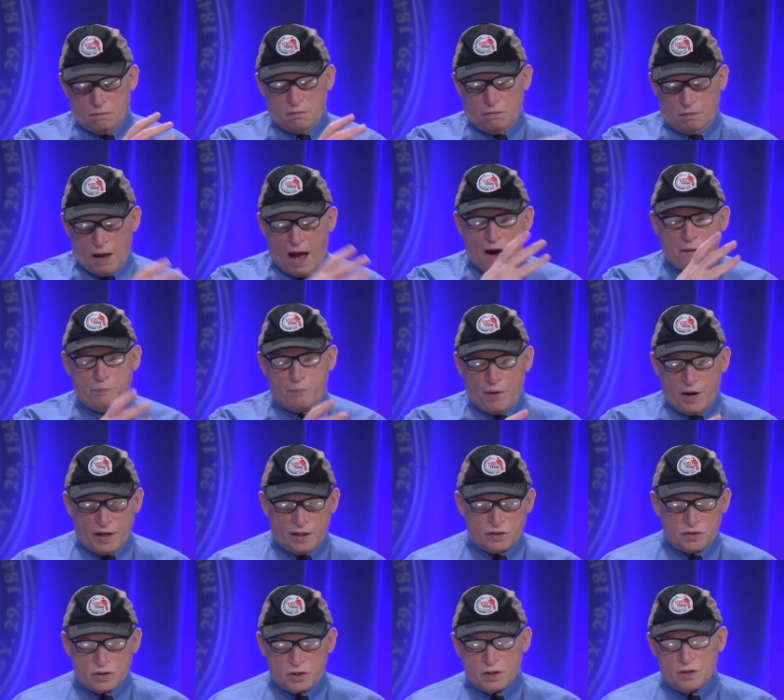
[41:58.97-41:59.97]

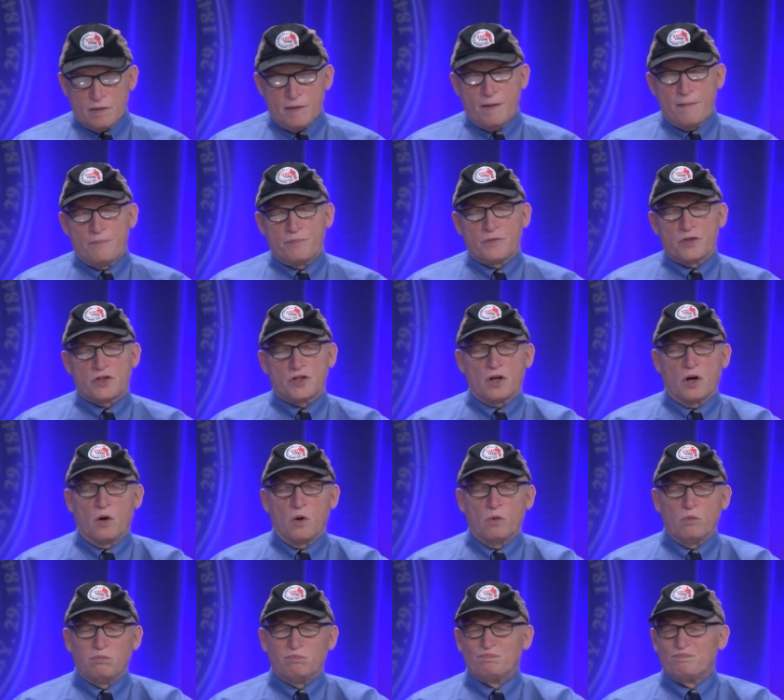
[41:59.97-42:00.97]
outbreaks.
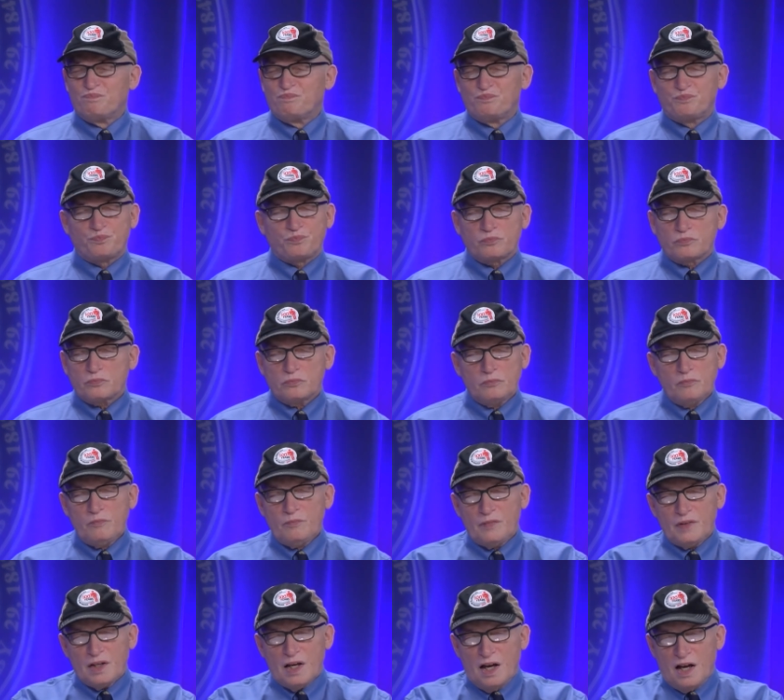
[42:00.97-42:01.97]
So
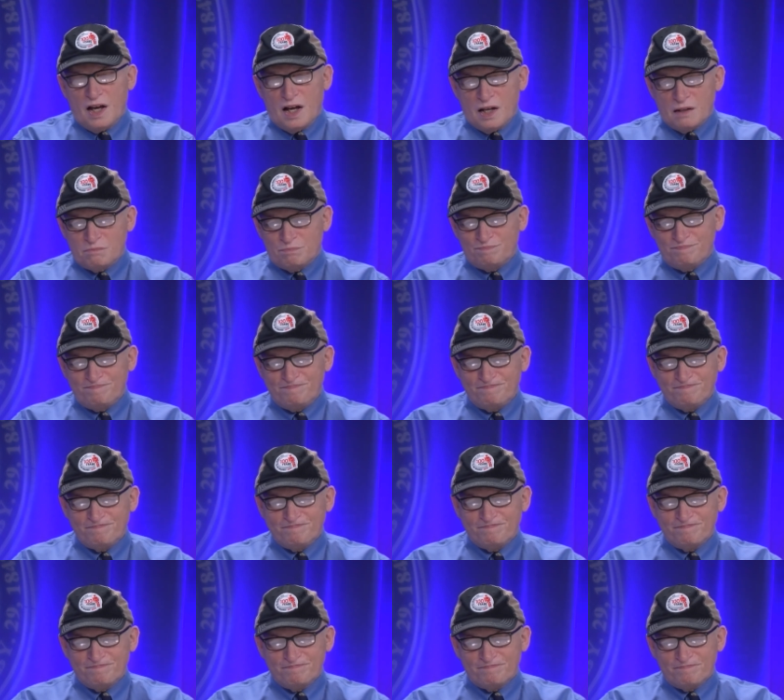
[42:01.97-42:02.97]

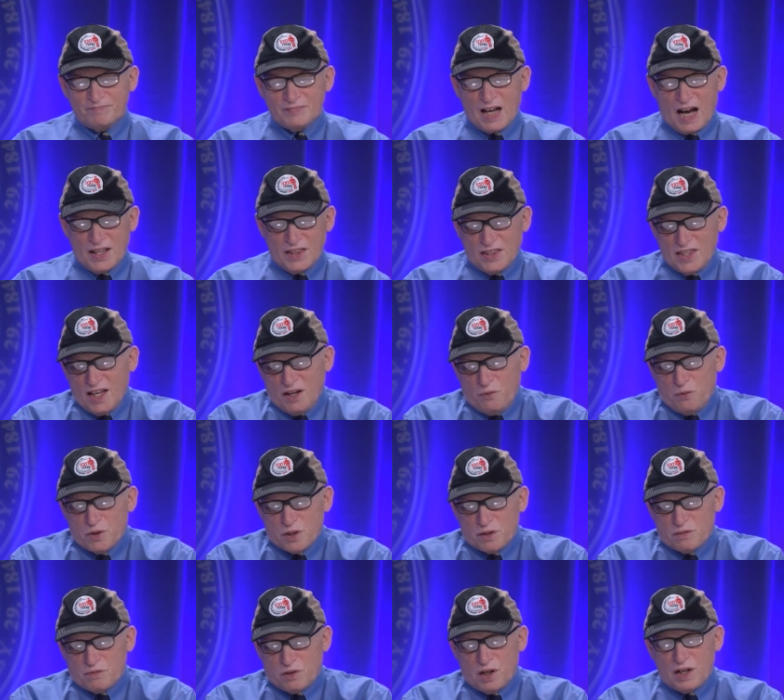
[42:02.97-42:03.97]
I think we're
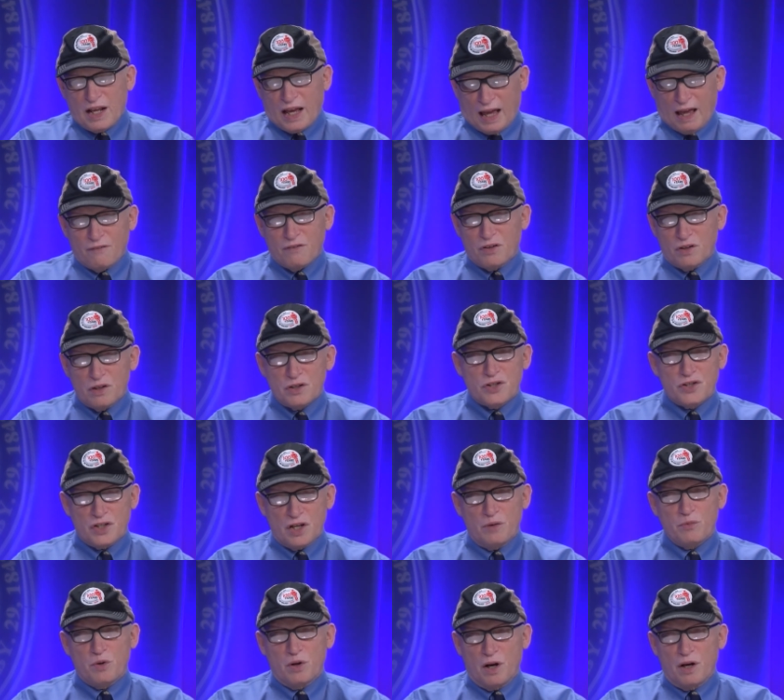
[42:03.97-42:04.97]
going to have a good summer, I